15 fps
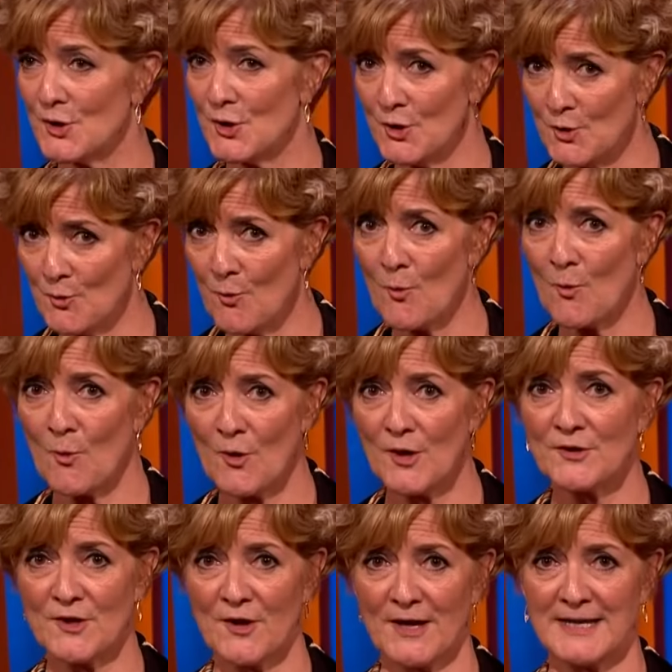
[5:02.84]
your
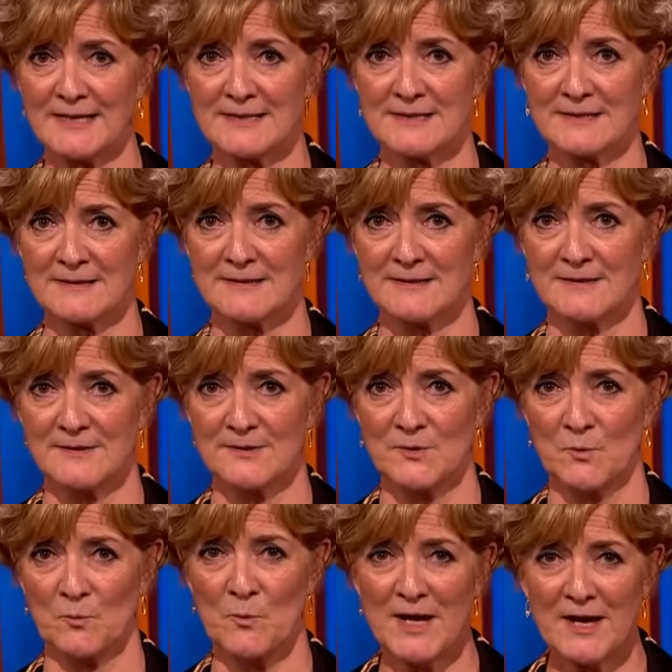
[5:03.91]
night.
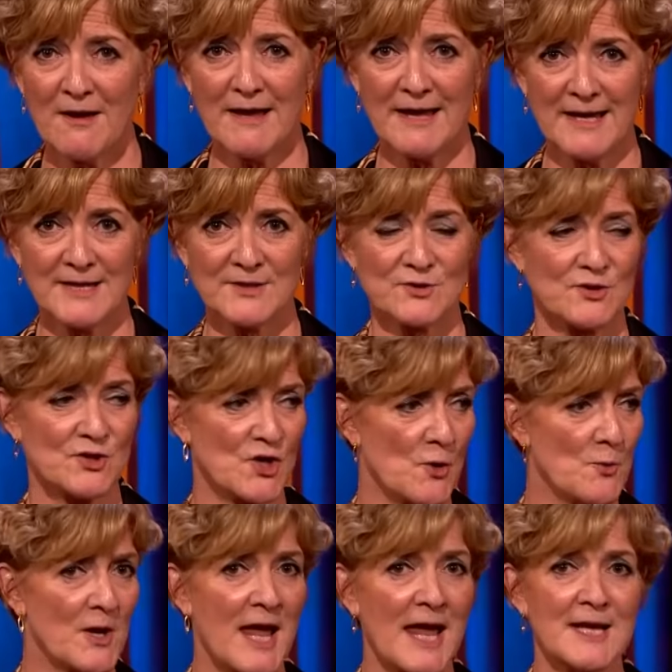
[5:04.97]
We are here to
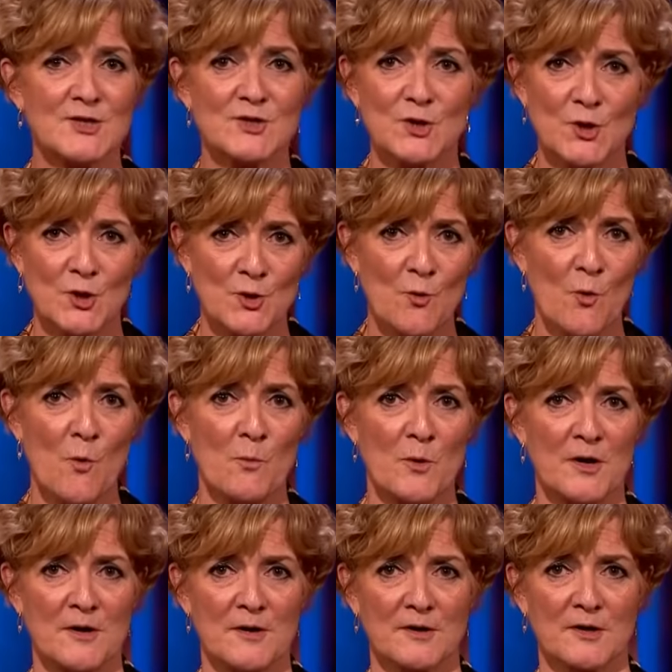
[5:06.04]
showcase your
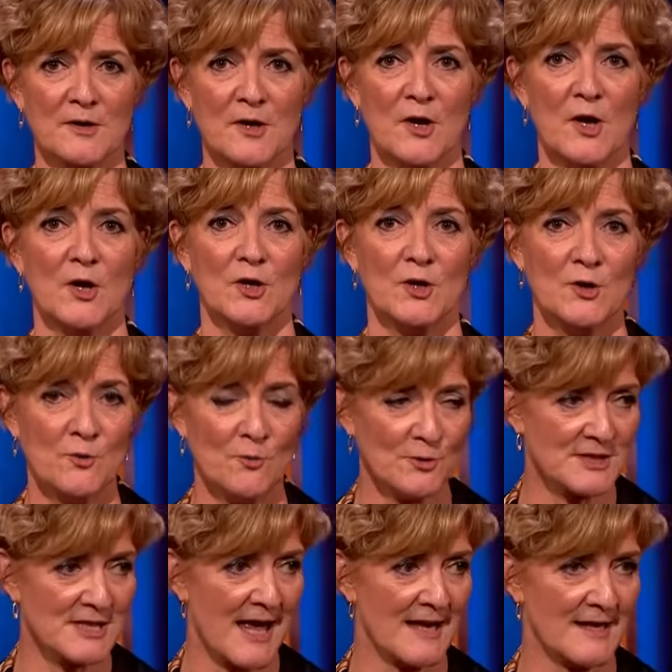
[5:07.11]
work, your
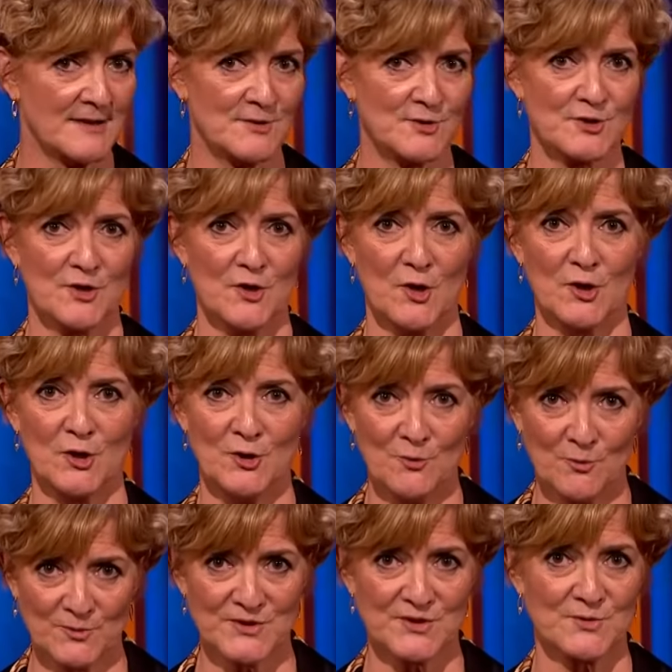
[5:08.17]
talent,
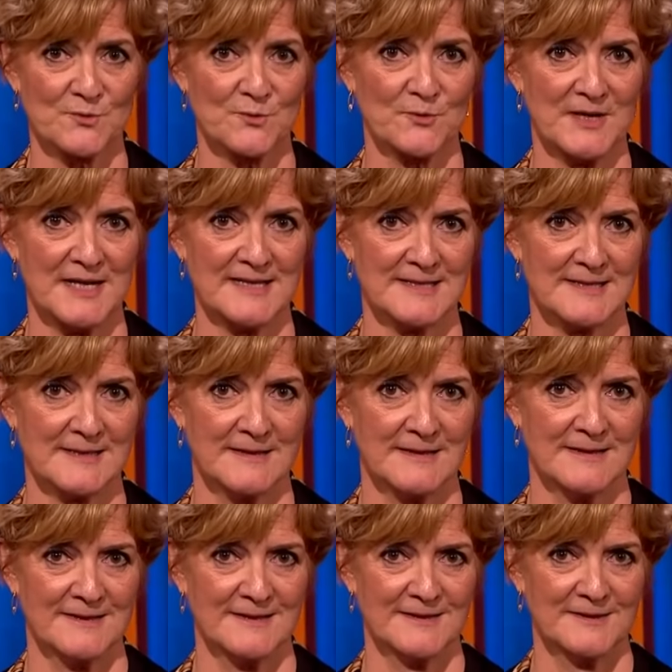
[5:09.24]
your stories.
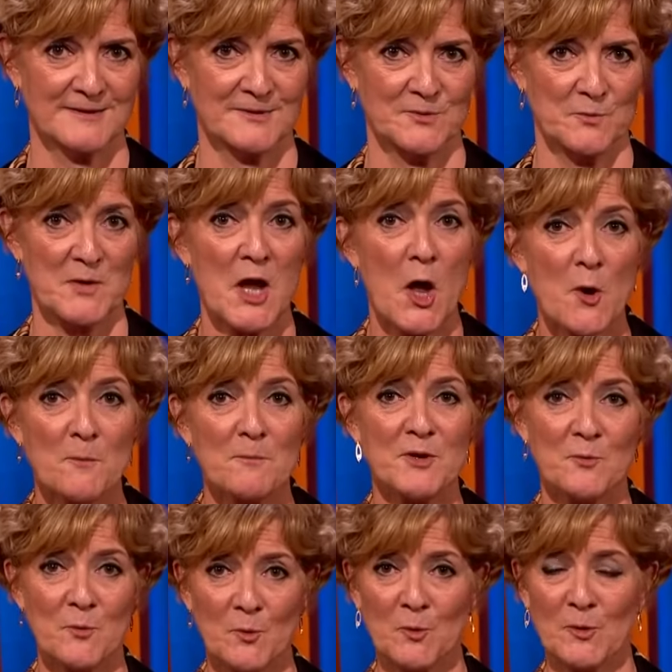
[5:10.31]
We hope
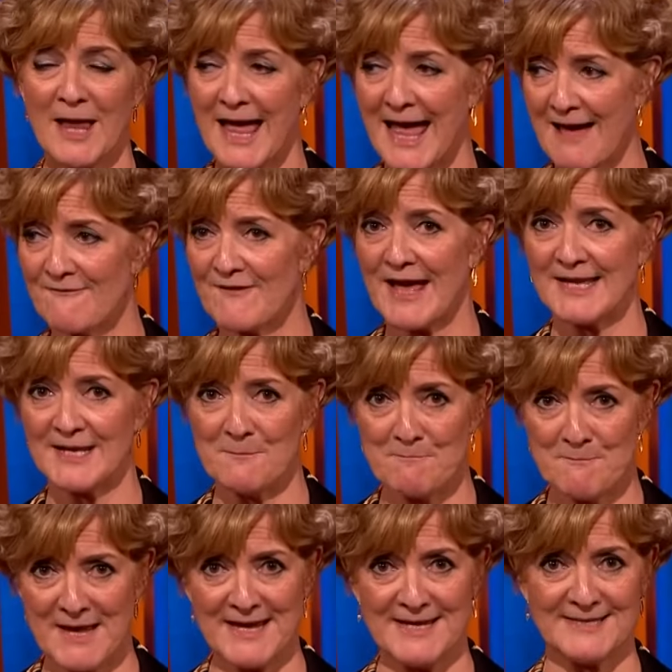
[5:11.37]
you all have an
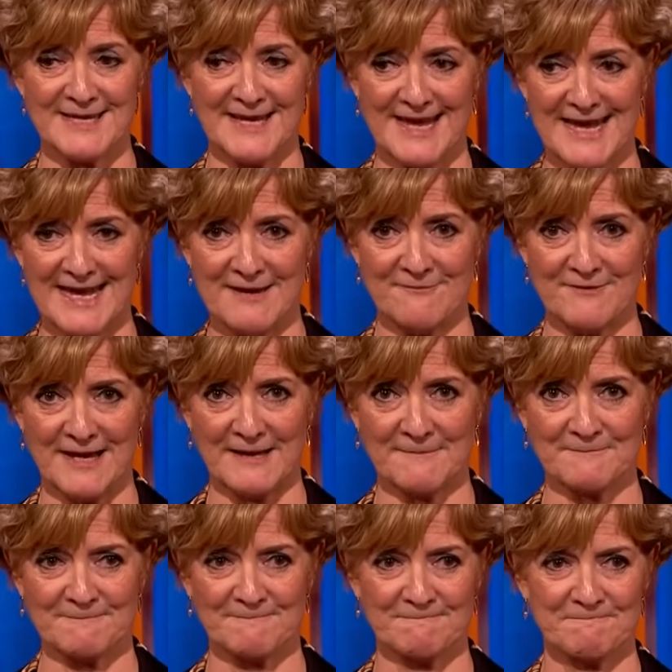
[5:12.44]
amazing evening.
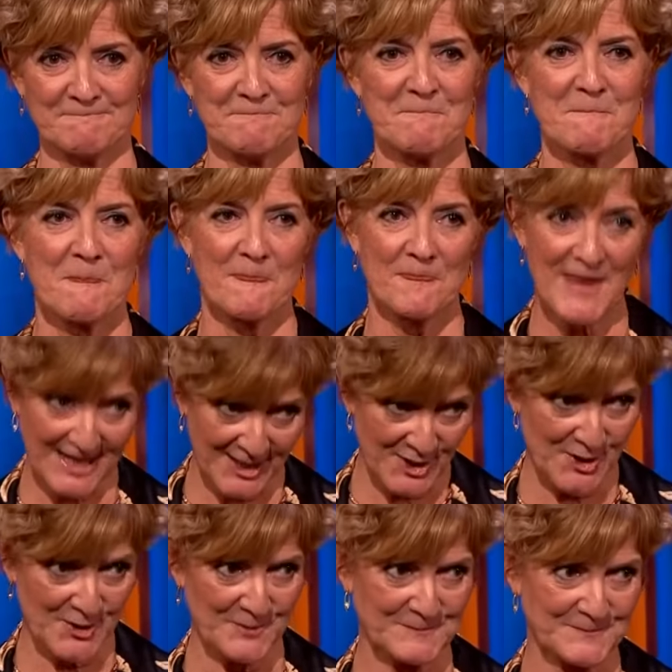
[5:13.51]
Thank you.